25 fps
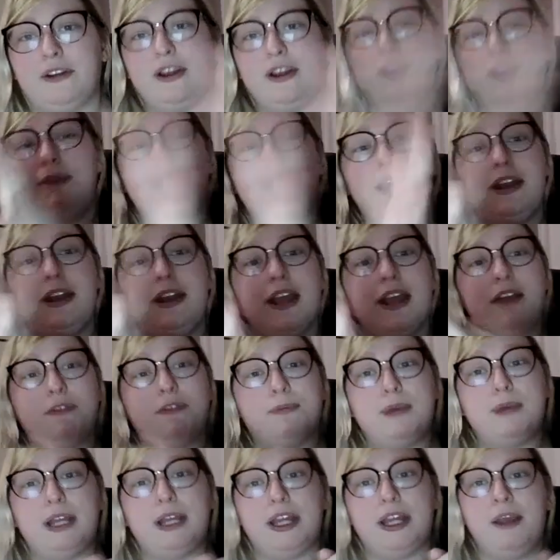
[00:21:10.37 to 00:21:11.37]
Come on,
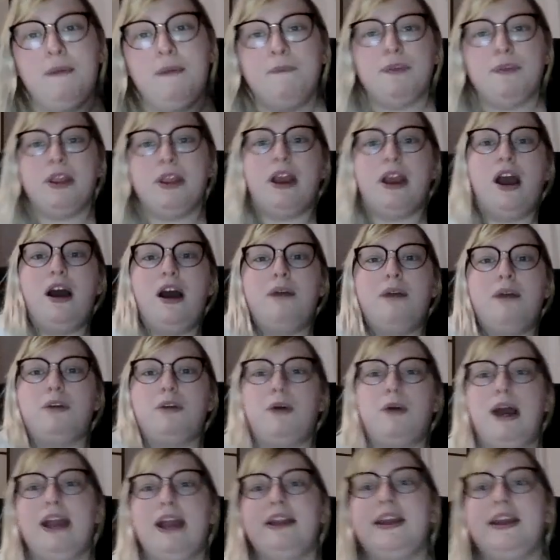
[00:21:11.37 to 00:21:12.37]
everybody.
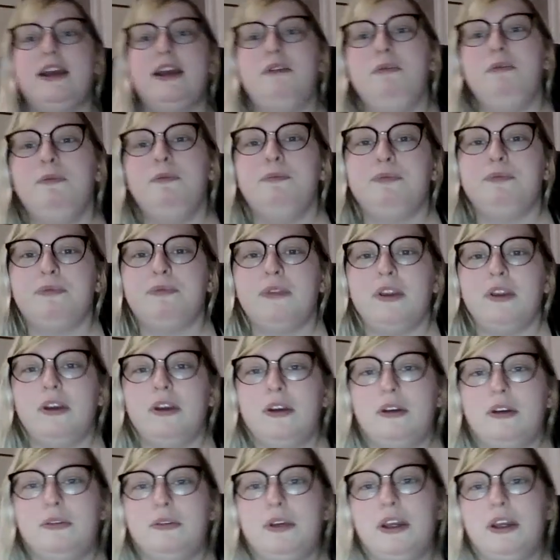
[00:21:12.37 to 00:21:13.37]
Quiet now.
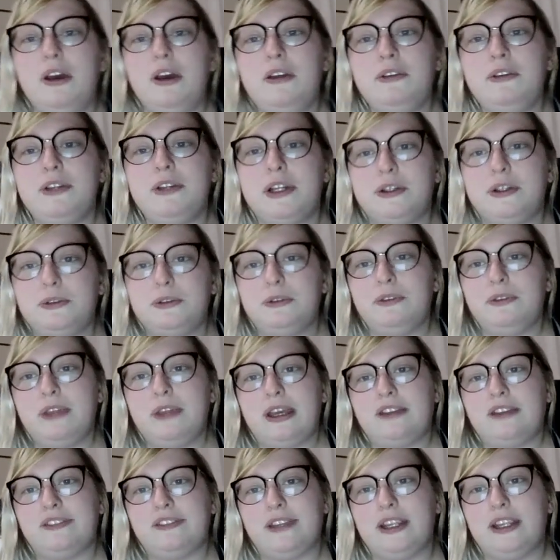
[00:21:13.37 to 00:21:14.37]
We all know
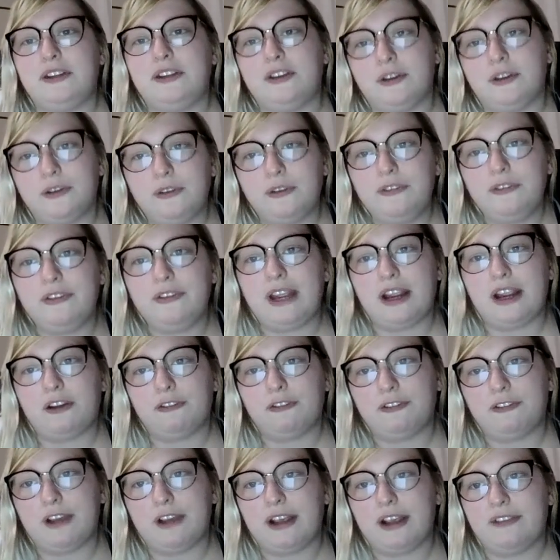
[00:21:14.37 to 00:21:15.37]
that the eternal
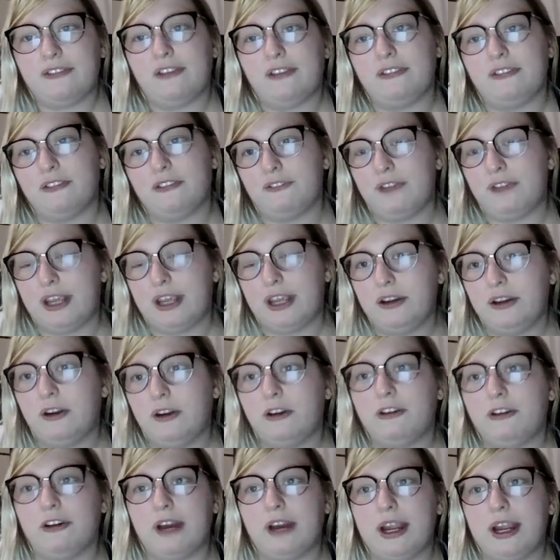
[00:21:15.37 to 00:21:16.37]
sacrifice has evaded
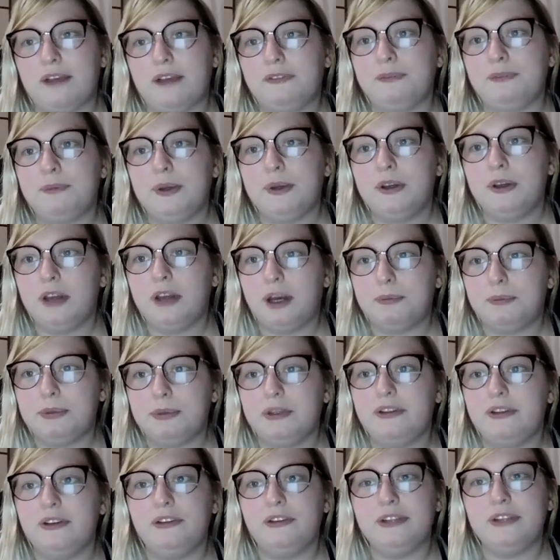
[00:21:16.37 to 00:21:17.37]
our grasp up
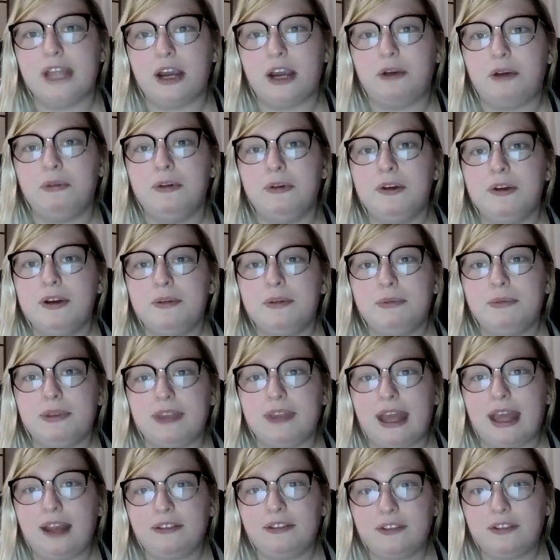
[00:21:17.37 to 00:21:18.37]
until now, but
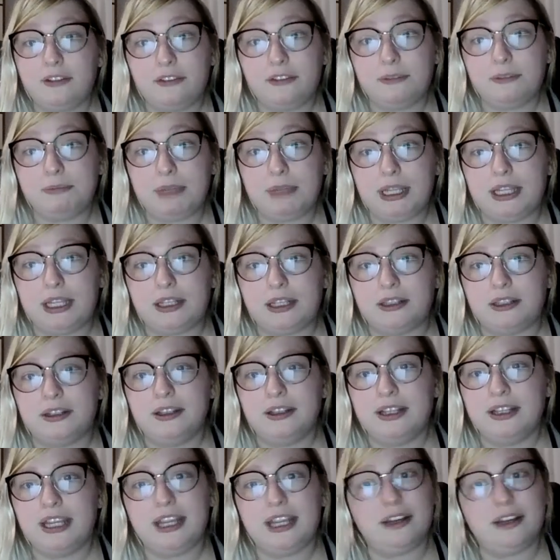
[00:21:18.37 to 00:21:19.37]
that doesn't mean
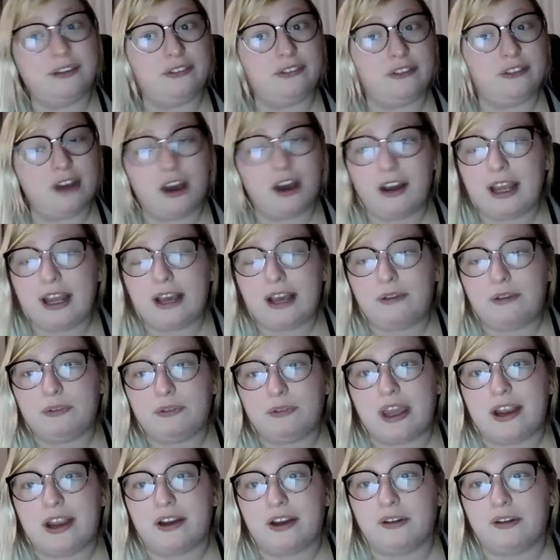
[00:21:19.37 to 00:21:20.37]
it is not out
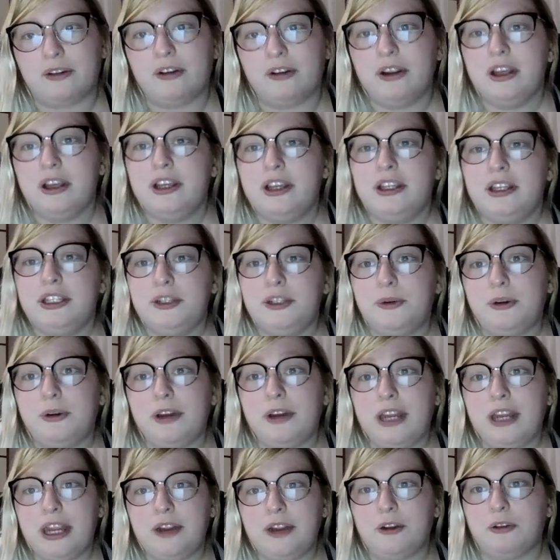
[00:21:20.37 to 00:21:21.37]
there. You are
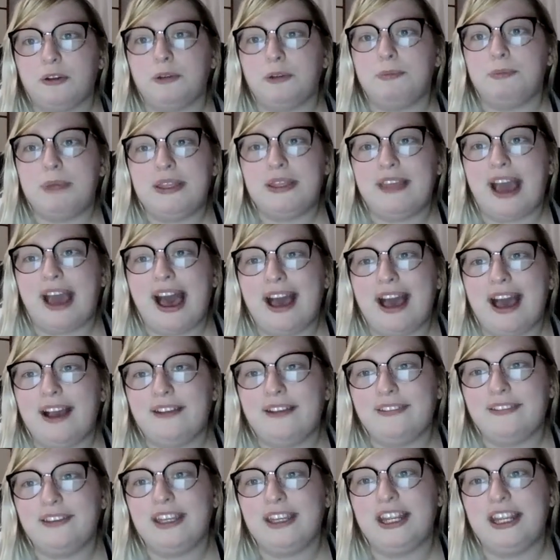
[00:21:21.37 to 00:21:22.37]
here to be the
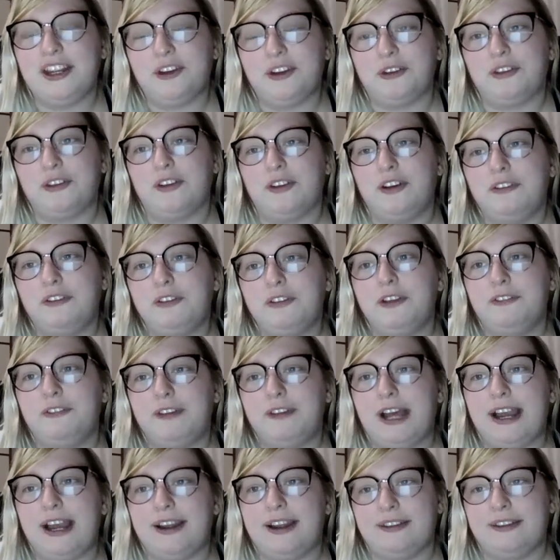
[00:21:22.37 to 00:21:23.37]
eyes and ears of
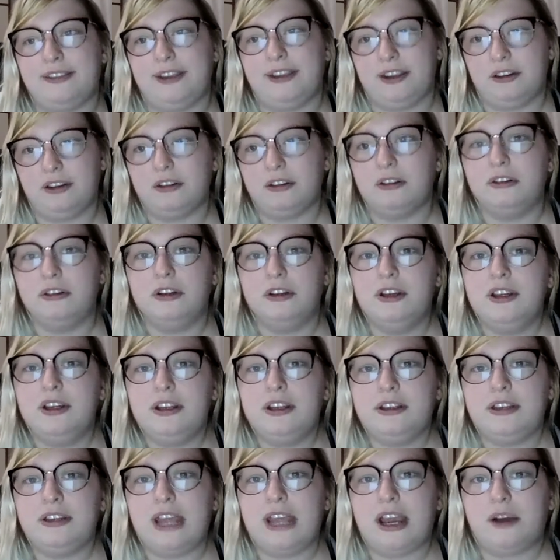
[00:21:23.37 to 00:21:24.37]
Leviathan.
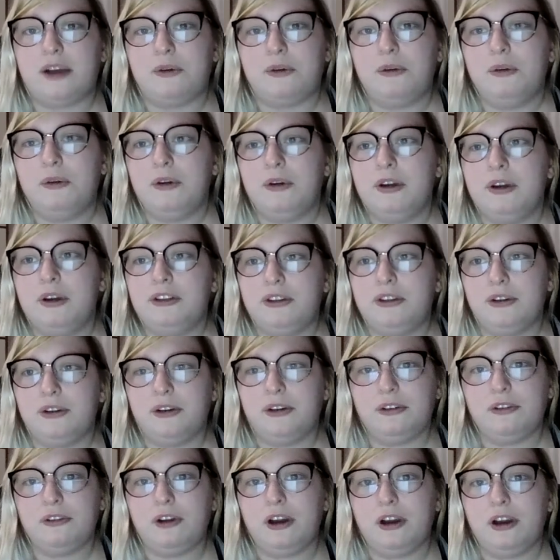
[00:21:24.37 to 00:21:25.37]
Now, 2
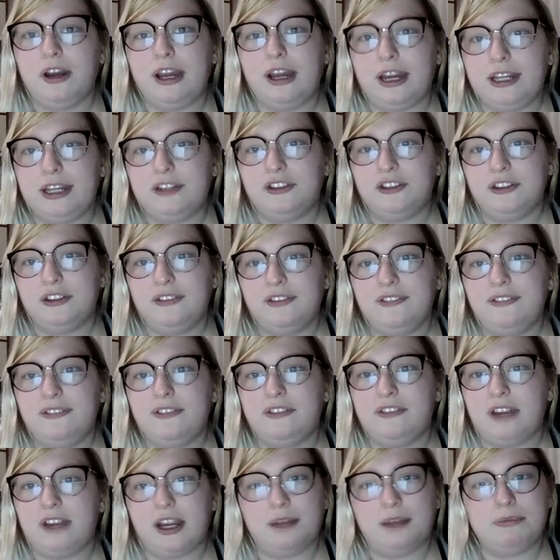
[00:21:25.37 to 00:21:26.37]
of our agents,
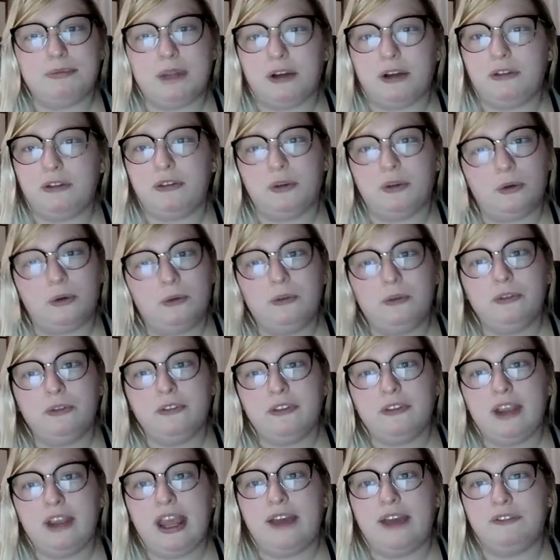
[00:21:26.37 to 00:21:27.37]
damn their
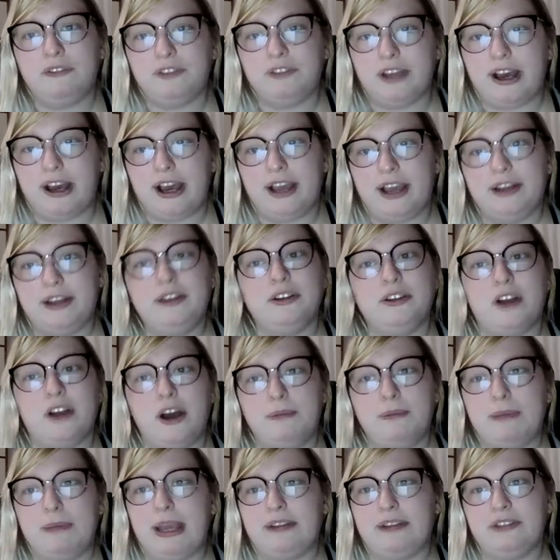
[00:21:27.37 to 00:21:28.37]
souls, have died and
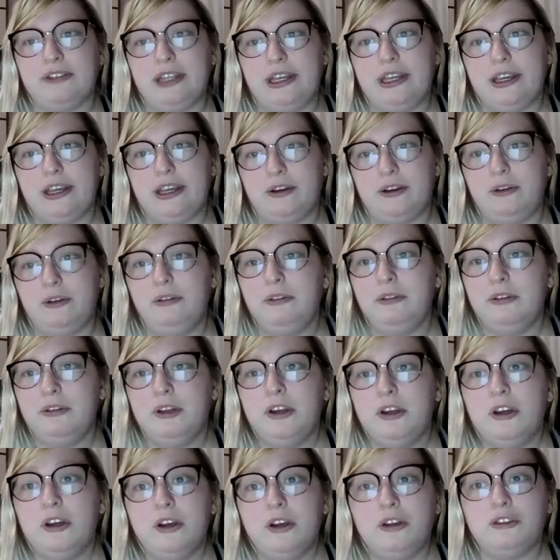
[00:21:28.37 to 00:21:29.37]
gone back to hell.
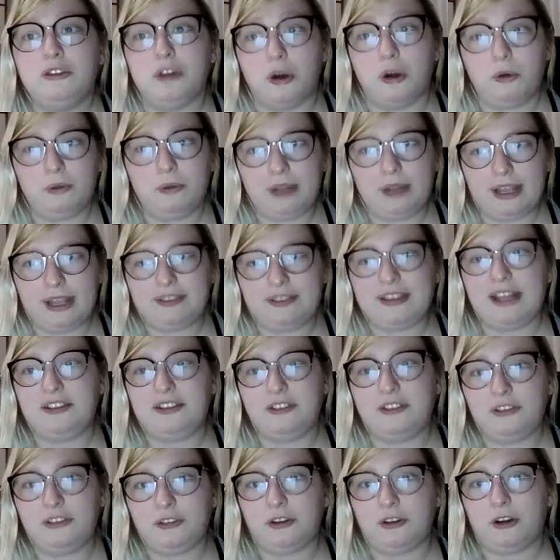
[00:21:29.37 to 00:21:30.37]
Don't let that
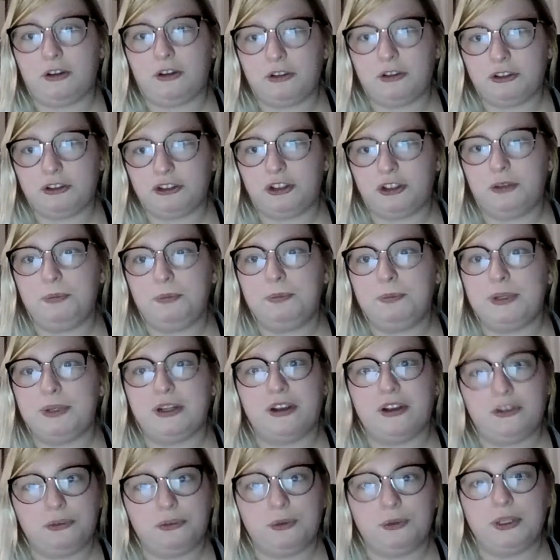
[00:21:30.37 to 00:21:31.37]
discourage you,
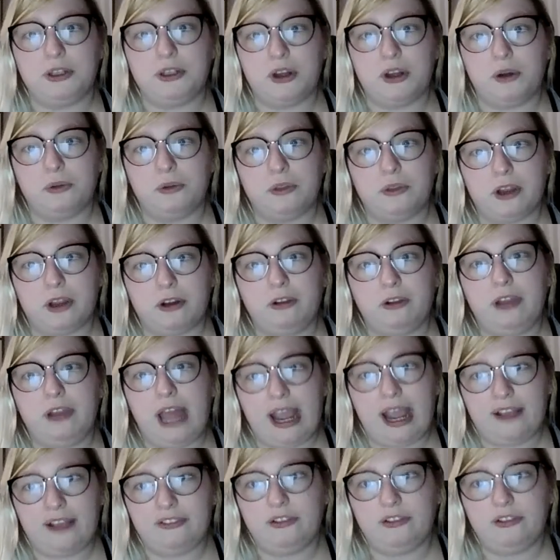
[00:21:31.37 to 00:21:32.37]
because we know their
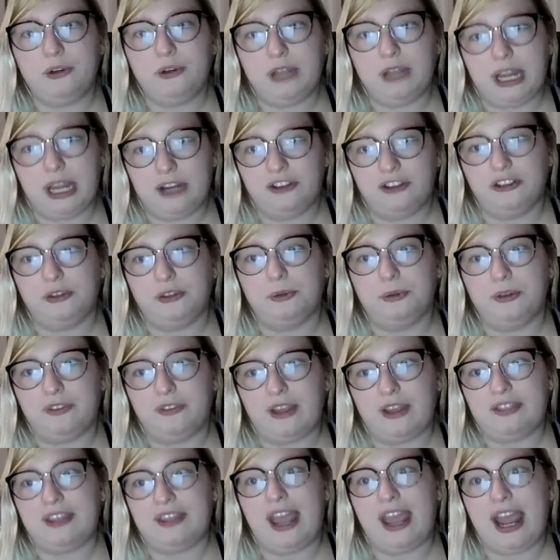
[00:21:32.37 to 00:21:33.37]
last location was
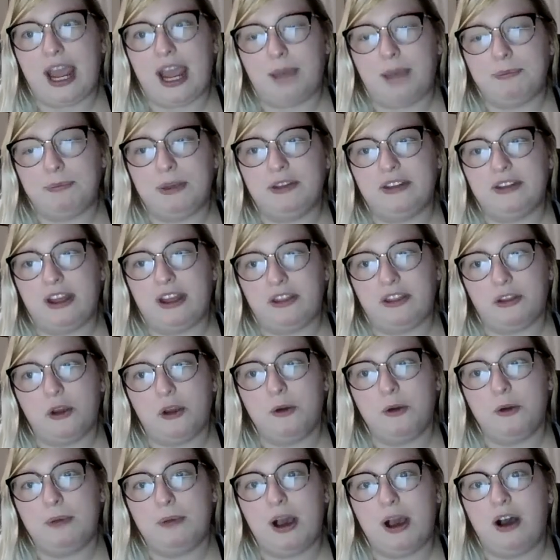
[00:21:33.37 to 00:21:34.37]
at the Happy Death
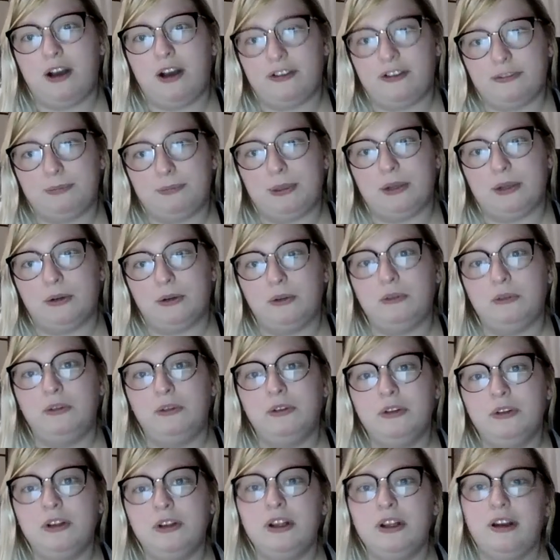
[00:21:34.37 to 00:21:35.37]
Home Hospital.
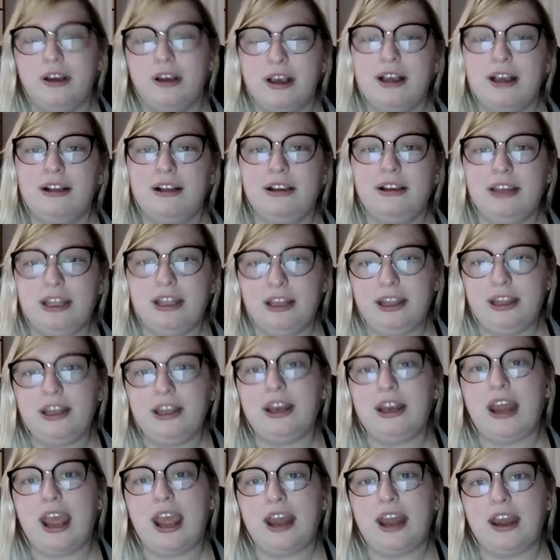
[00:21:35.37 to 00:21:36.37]
Lylit
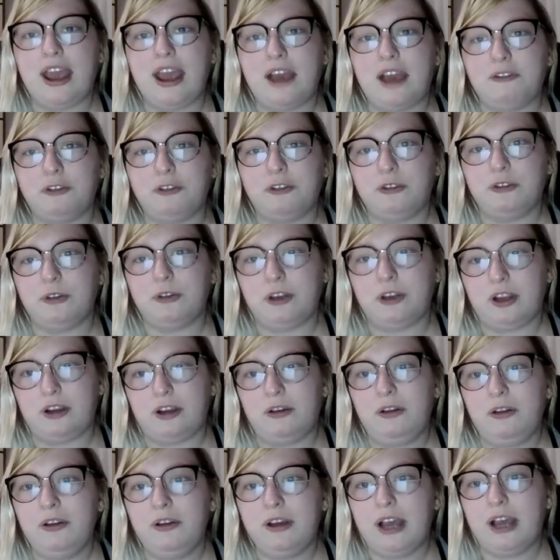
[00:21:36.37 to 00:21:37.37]
and
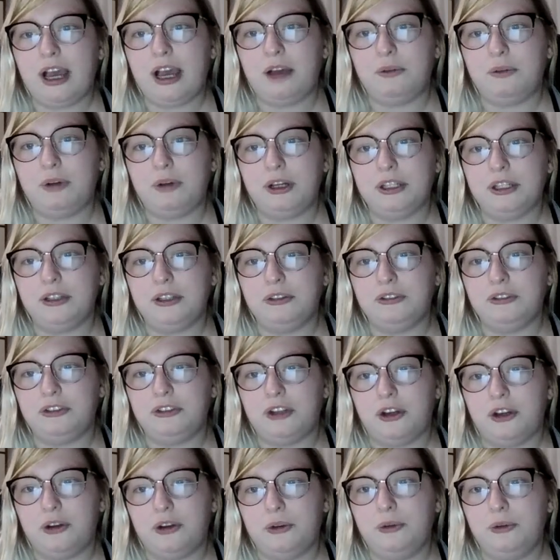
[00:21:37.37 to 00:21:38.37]
Averagale, I want you
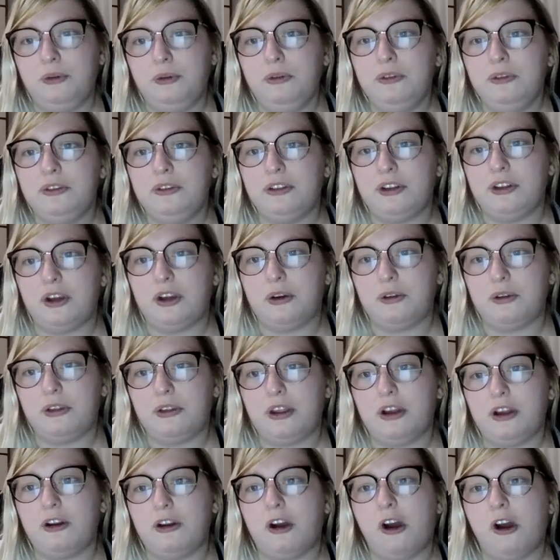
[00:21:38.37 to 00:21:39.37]
2 to go to
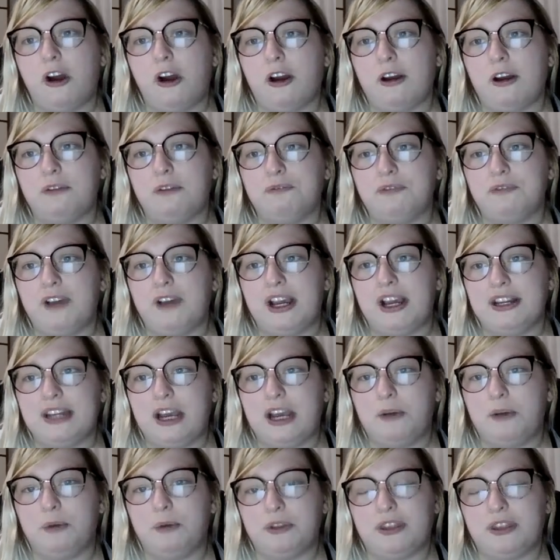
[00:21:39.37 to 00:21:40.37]
their car and find
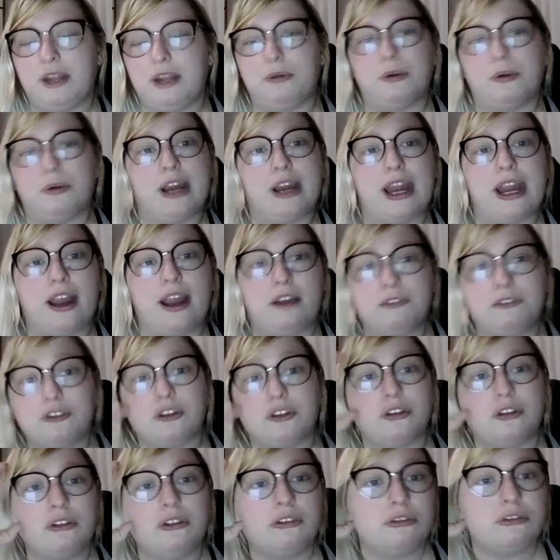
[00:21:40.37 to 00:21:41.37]
out what they were
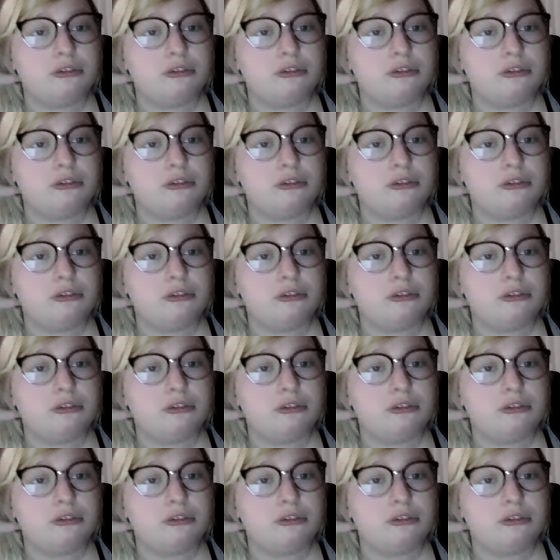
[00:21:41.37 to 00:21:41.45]
after.